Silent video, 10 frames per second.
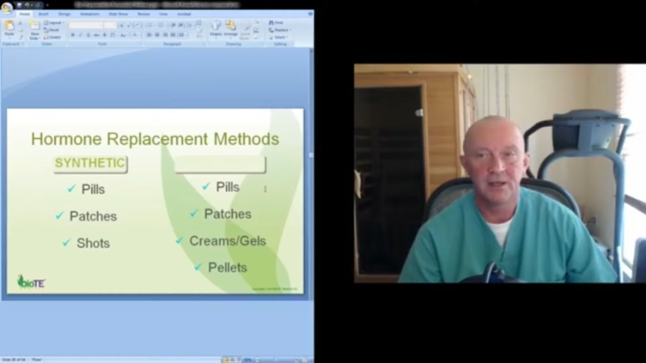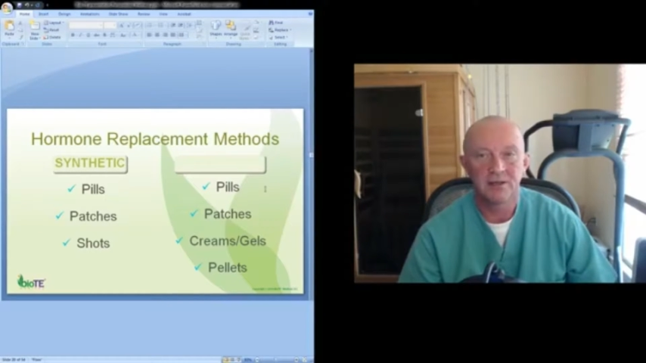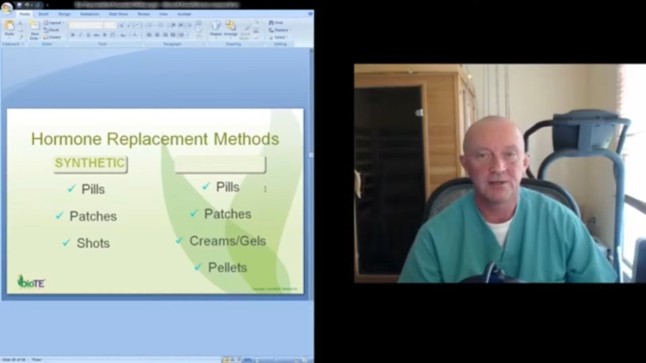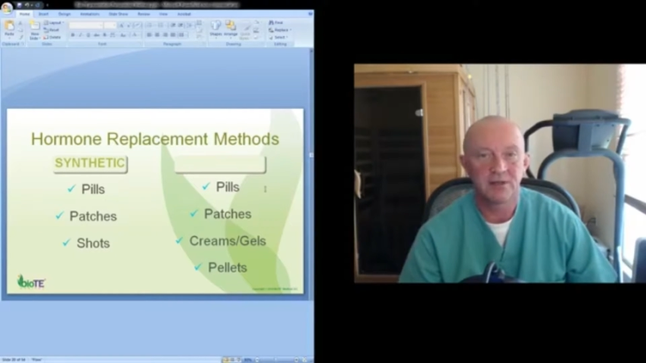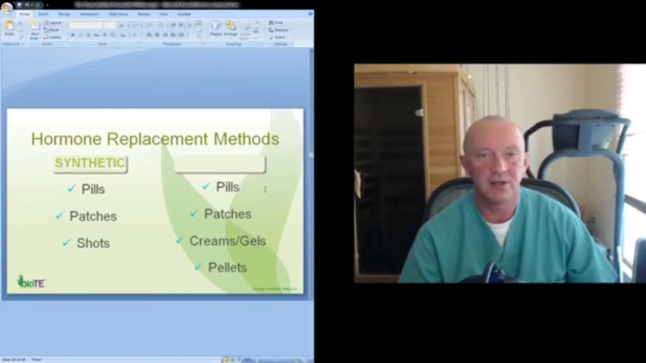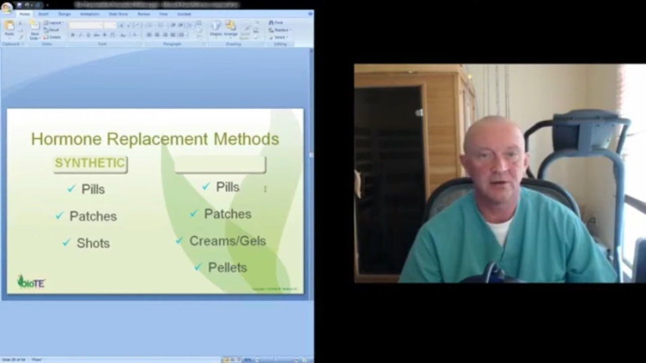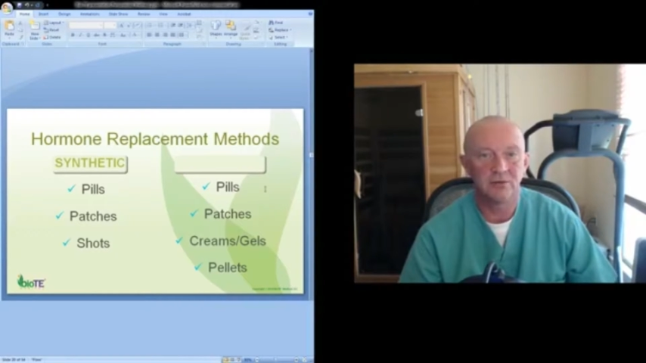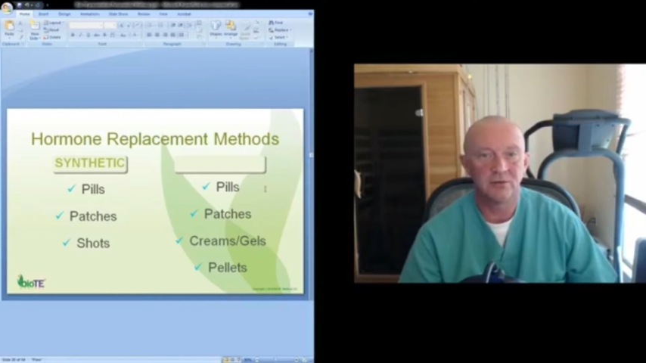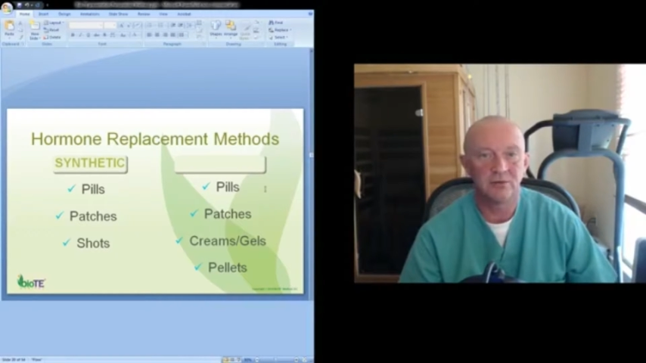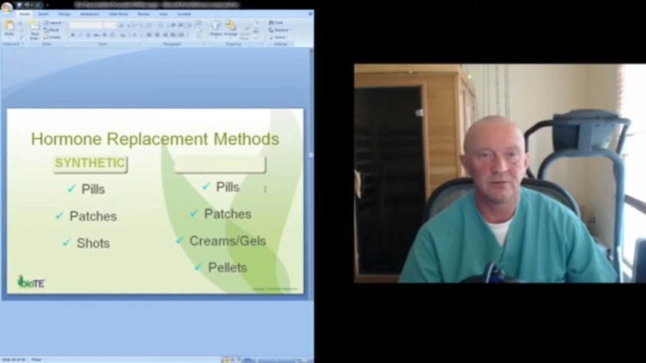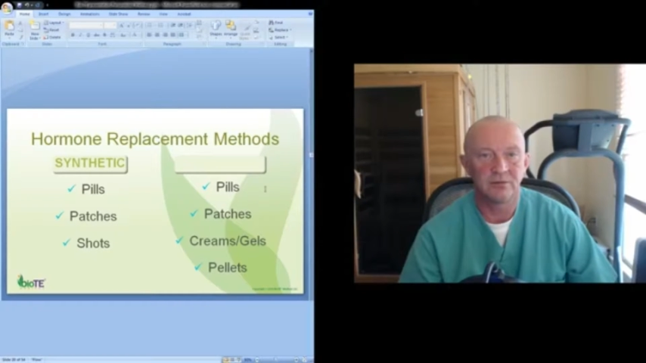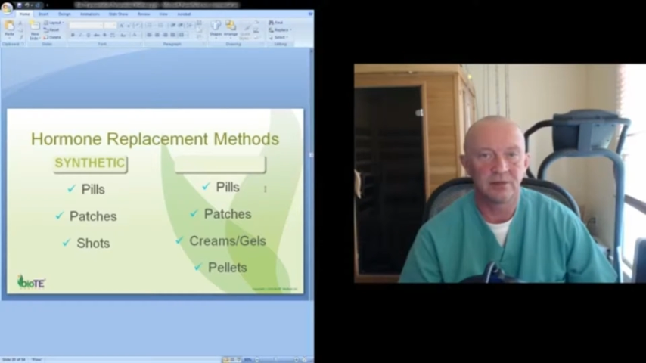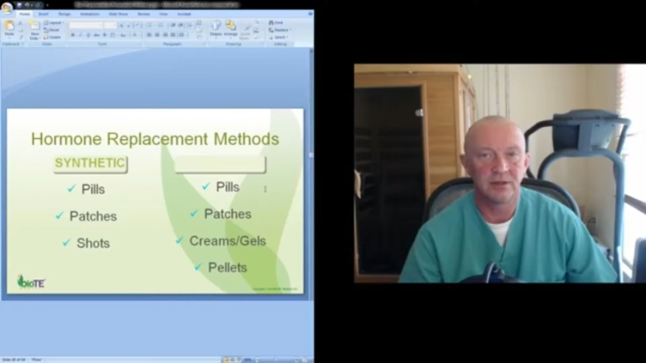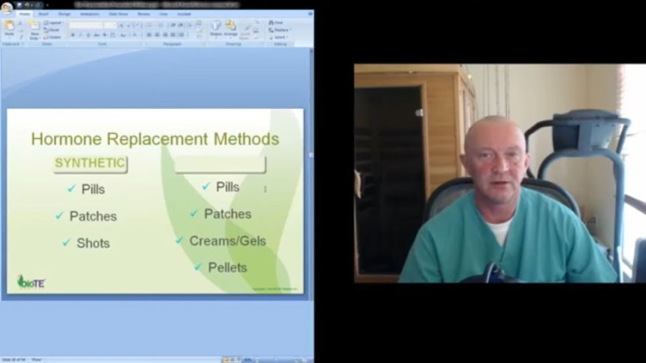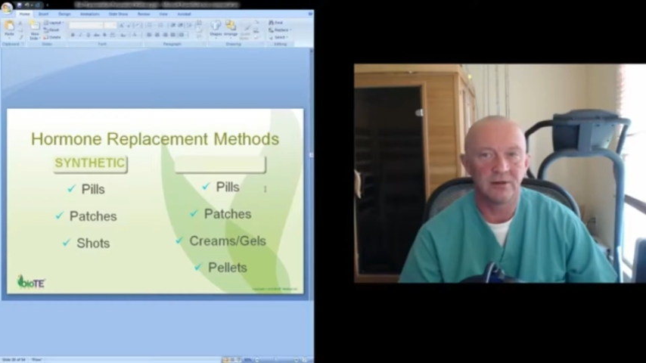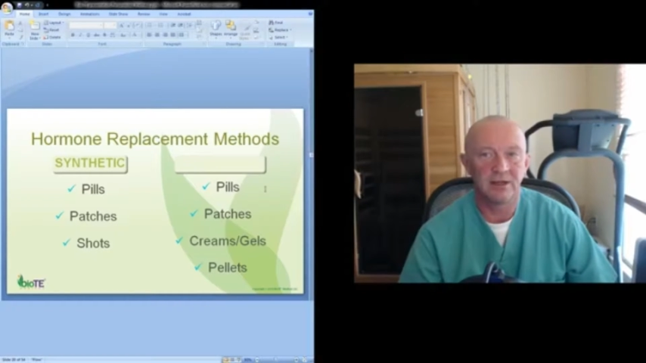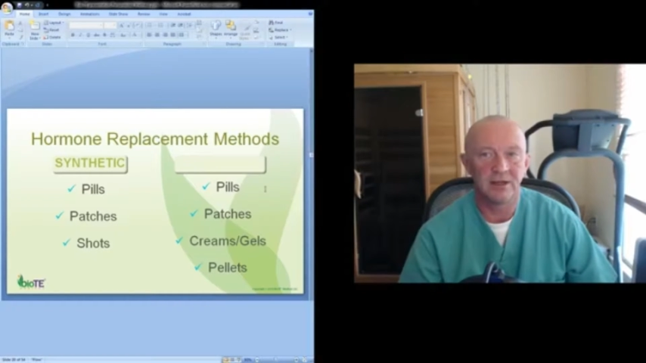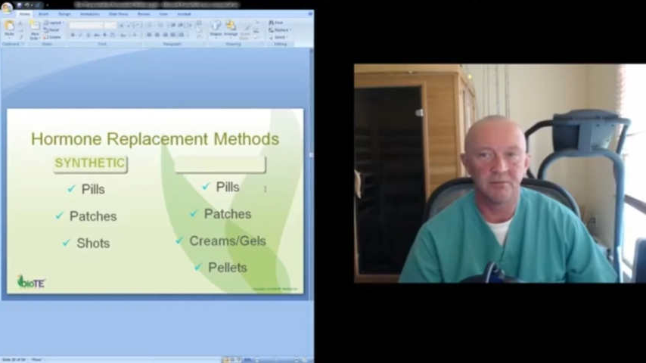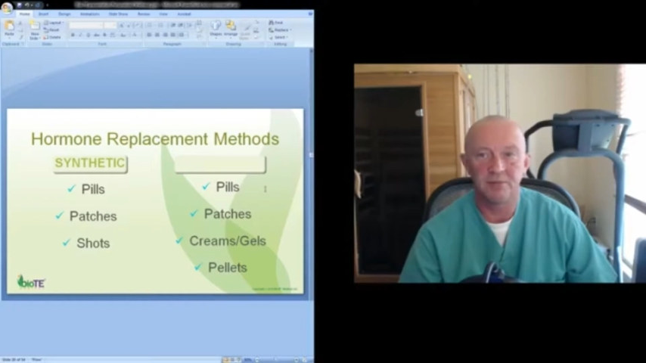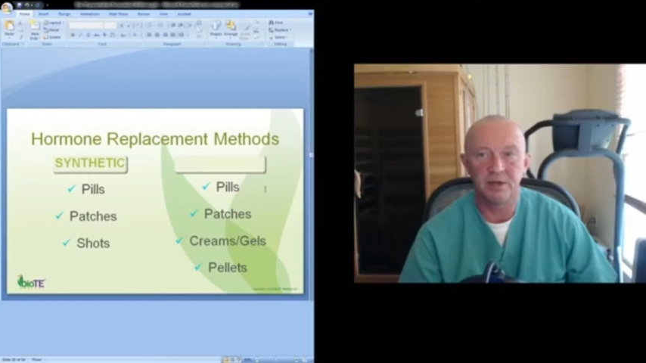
So, you know, again,